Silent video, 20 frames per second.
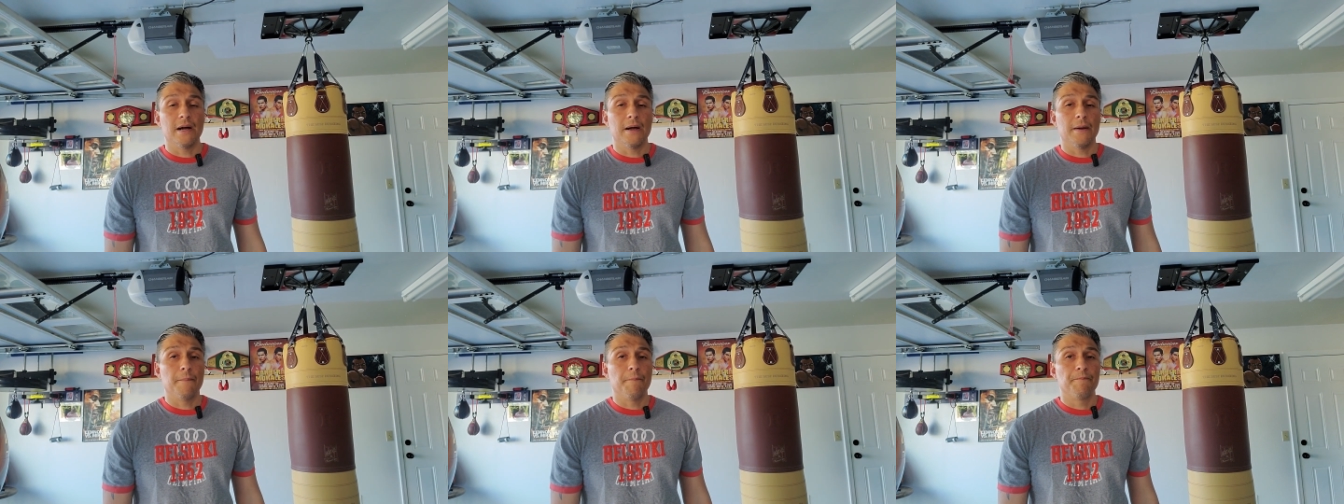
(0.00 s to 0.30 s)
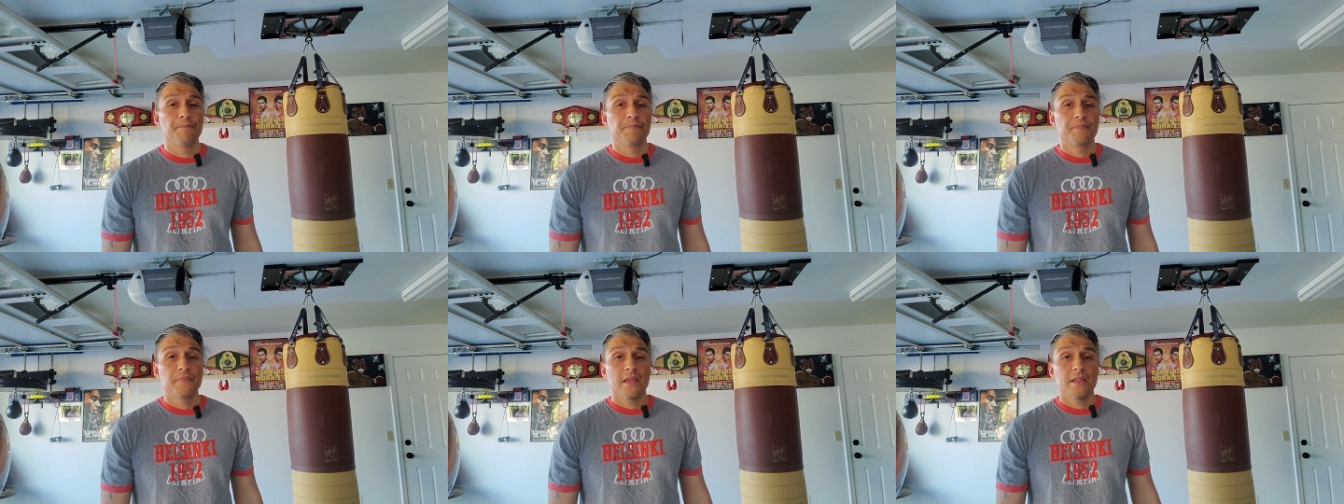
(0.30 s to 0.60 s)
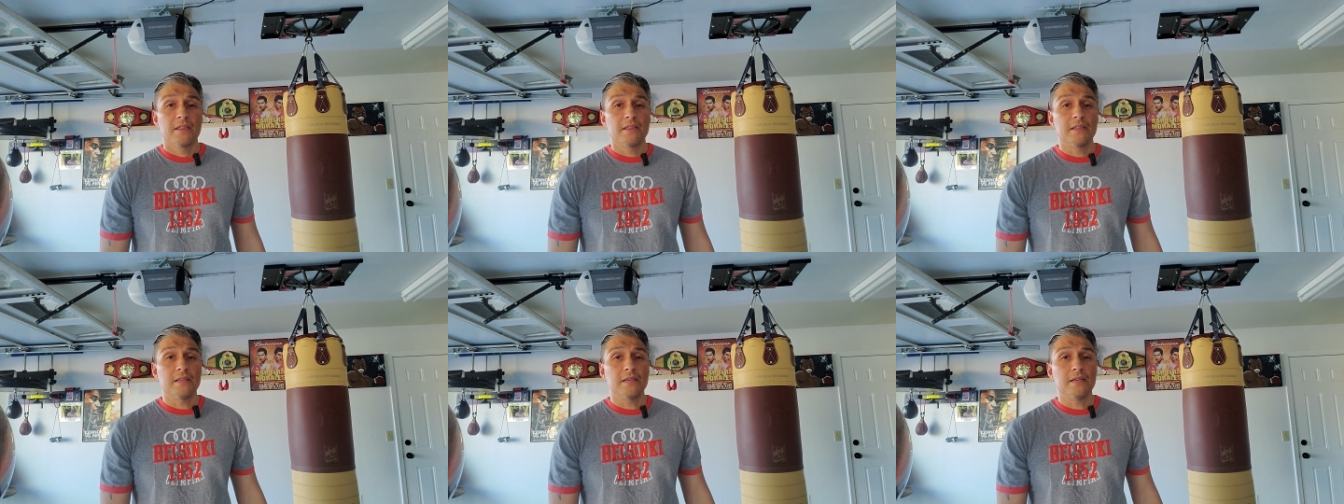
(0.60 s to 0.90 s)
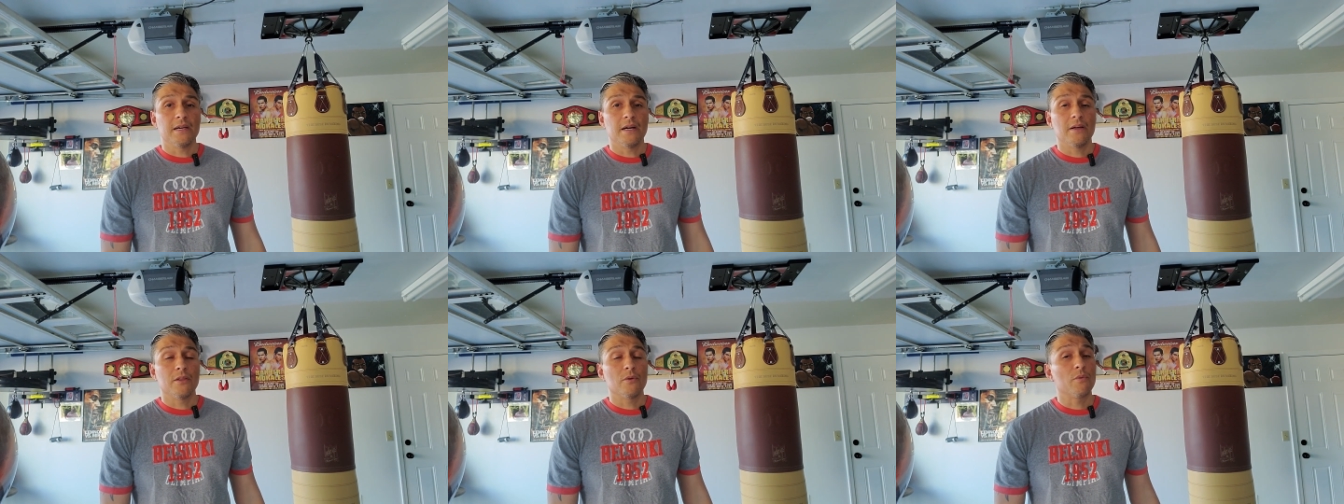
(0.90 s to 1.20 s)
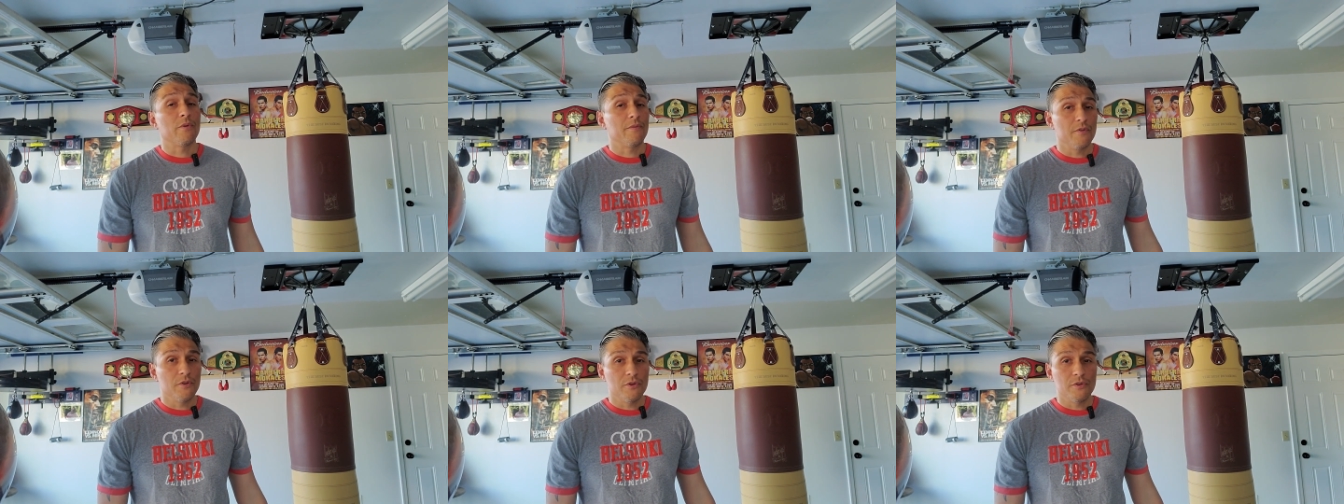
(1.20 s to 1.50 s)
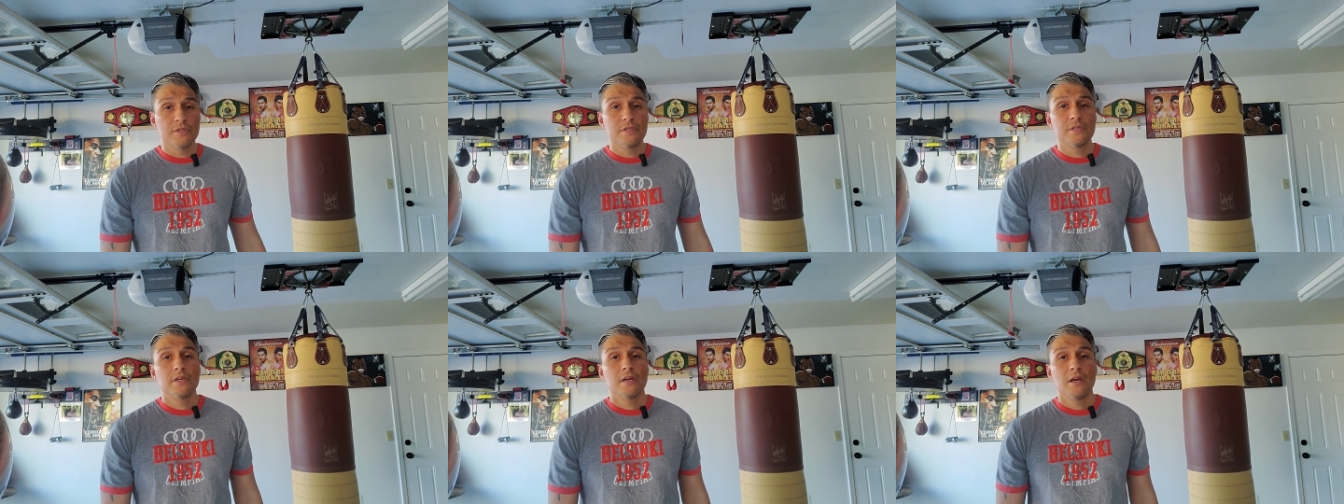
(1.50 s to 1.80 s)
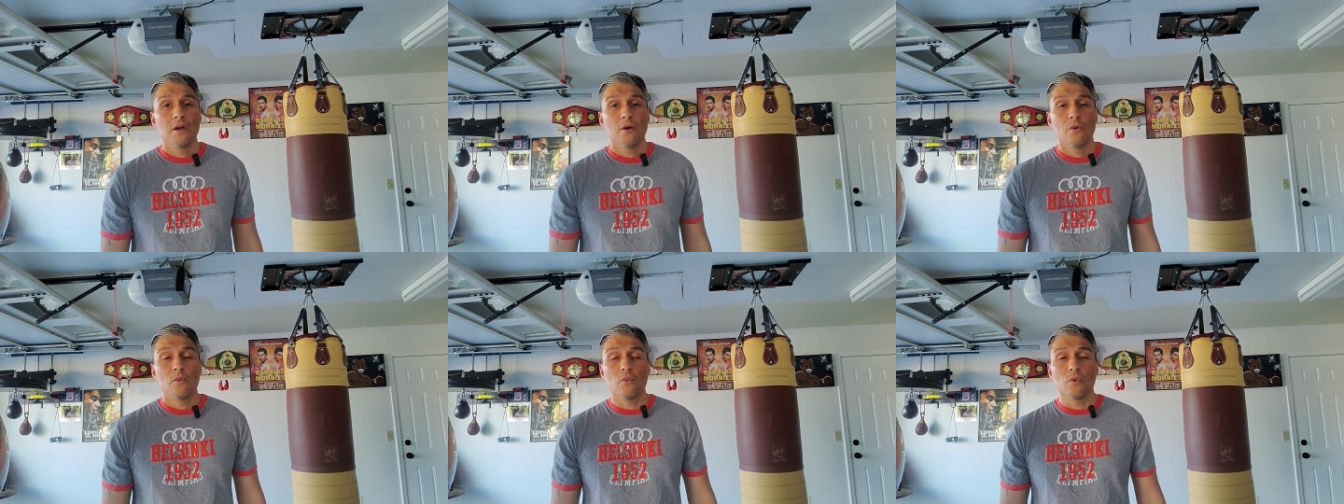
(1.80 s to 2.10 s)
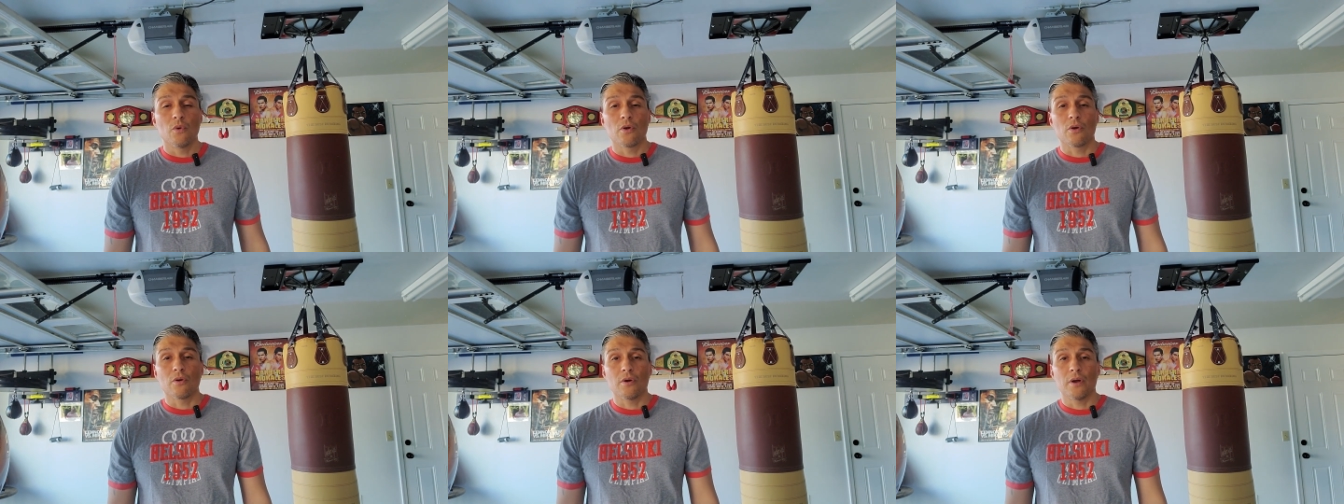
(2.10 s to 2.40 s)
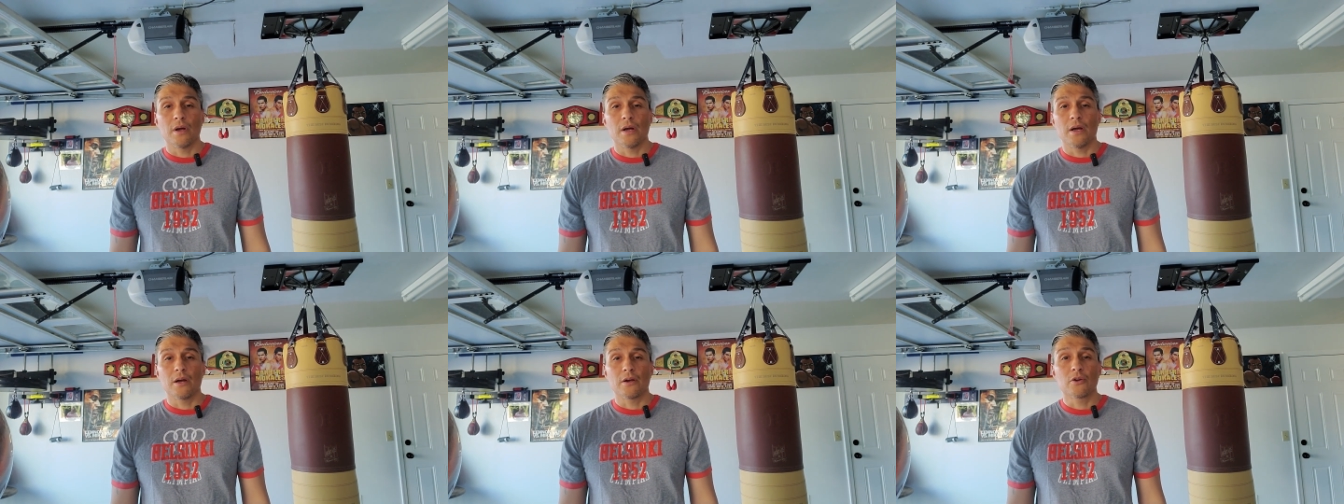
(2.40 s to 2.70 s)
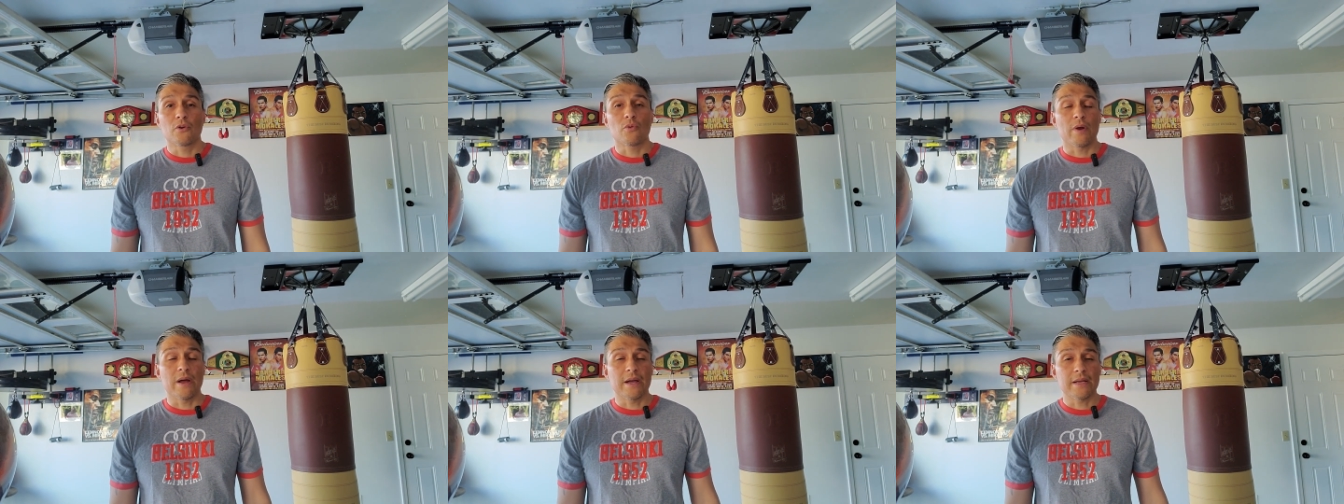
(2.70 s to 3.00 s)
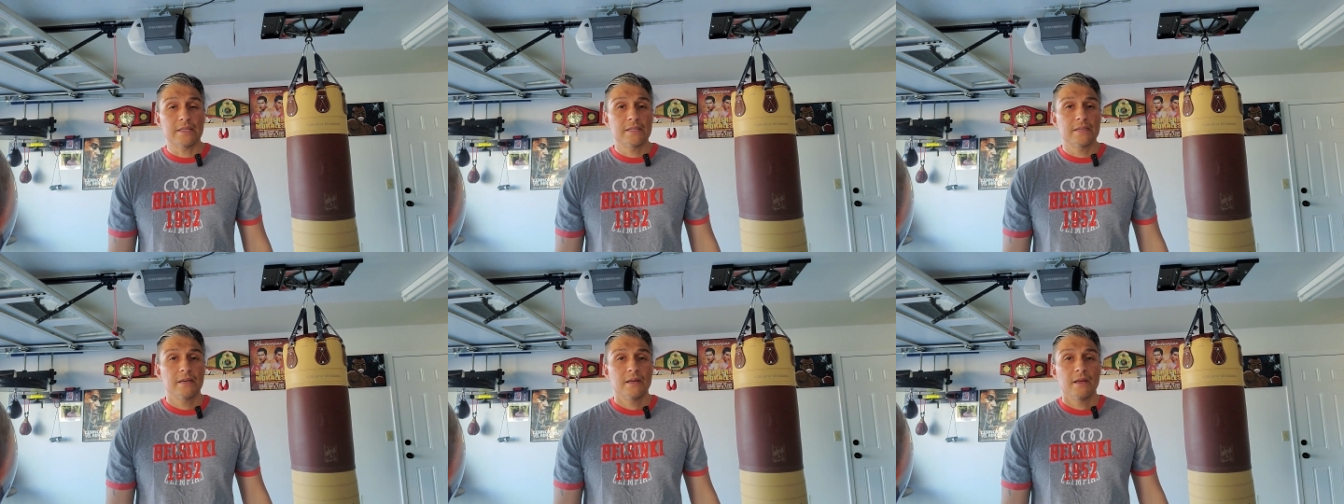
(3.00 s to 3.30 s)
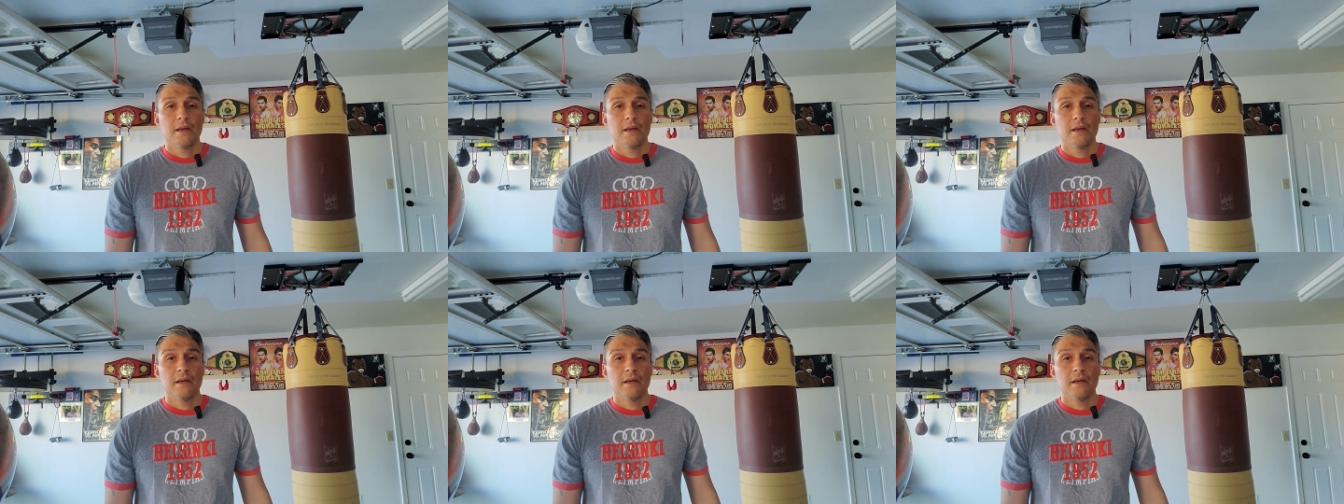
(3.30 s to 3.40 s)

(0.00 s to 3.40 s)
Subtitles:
The reviews were correct